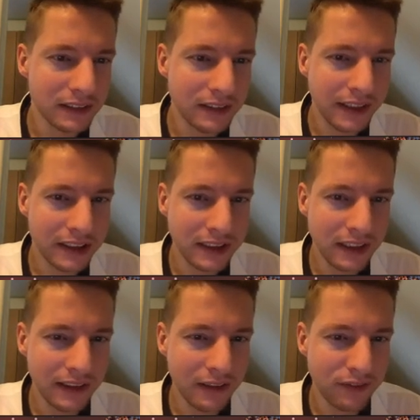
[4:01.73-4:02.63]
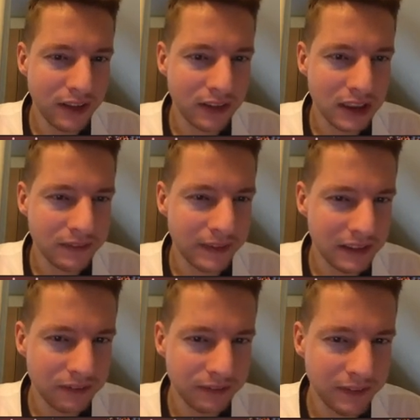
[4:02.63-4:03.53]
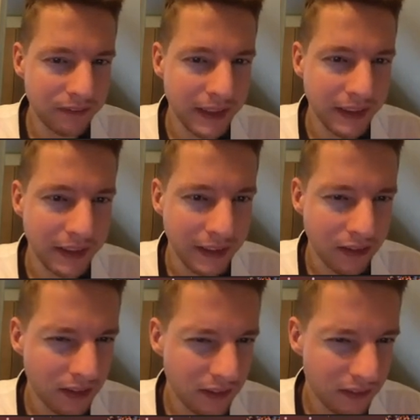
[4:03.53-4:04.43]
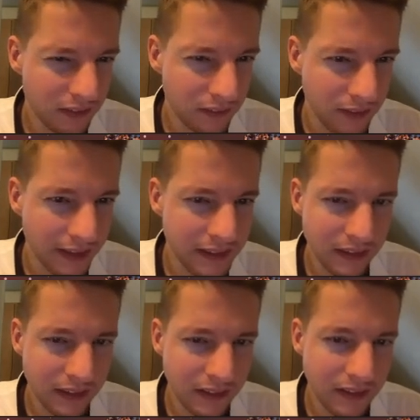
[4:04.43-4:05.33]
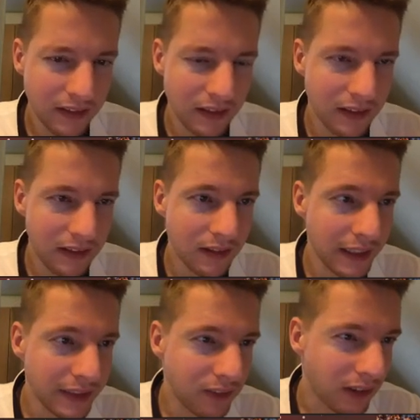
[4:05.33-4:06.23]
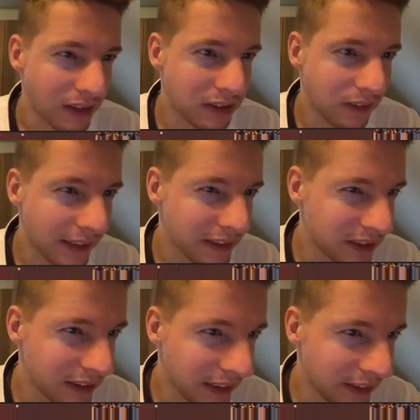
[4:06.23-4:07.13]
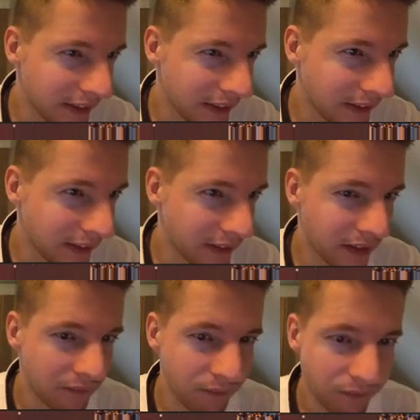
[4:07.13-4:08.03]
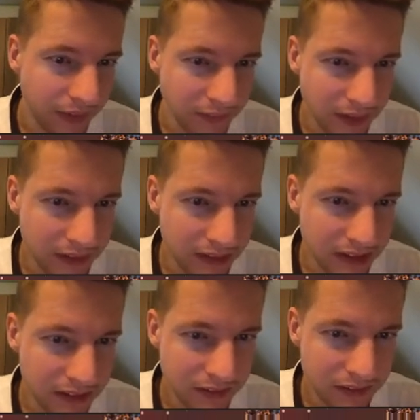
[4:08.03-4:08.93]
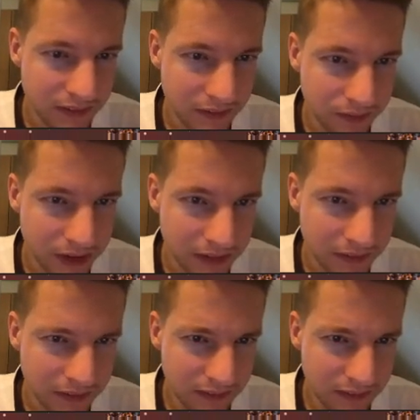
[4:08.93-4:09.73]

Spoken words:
You can see that if that customer has been paid here, right? And you also can see that in the payments option.